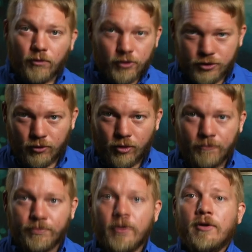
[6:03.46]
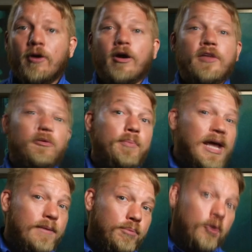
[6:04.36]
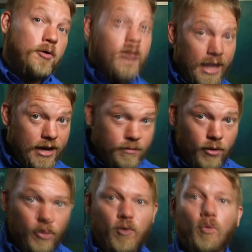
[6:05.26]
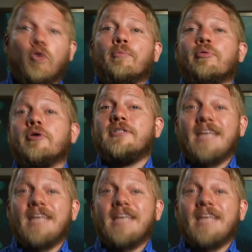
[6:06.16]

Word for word: for a storm are either paid per claim or per